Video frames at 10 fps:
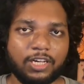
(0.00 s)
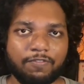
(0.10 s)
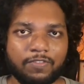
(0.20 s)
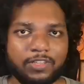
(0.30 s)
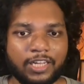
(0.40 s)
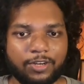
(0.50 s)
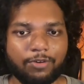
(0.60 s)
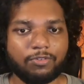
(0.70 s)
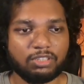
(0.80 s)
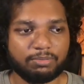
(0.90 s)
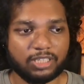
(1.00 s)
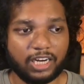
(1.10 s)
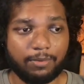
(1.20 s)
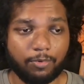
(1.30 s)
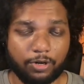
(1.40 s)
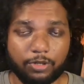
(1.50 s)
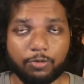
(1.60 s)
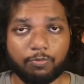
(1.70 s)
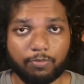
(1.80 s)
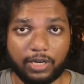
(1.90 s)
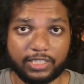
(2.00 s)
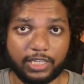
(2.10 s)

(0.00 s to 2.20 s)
But then you have to subscribe or you press the